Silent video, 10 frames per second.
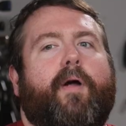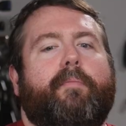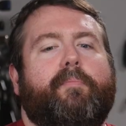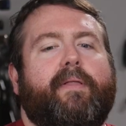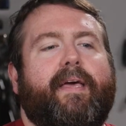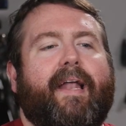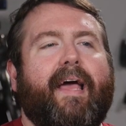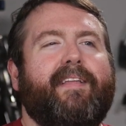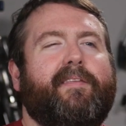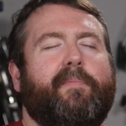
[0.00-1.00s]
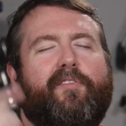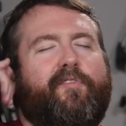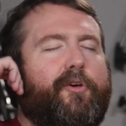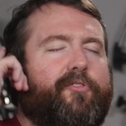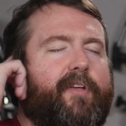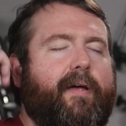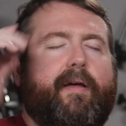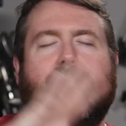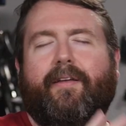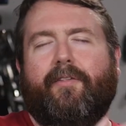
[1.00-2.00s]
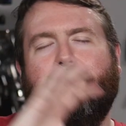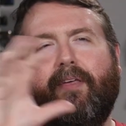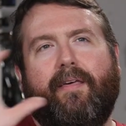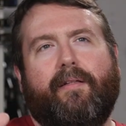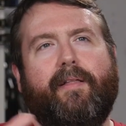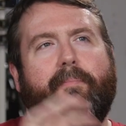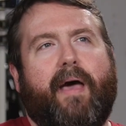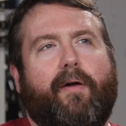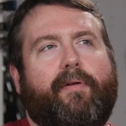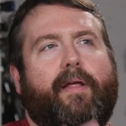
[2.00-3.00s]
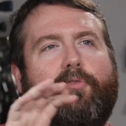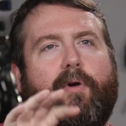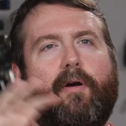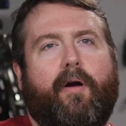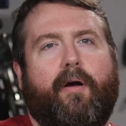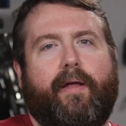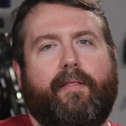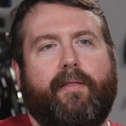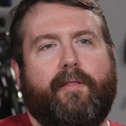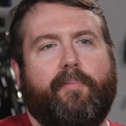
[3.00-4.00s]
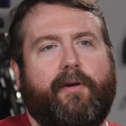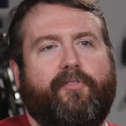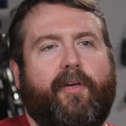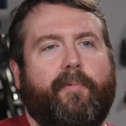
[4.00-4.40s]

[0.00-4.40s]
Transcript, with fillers: probably, and I get them confused. I, I, you know, there's Hill and Mountain and Duergar in, in the Player's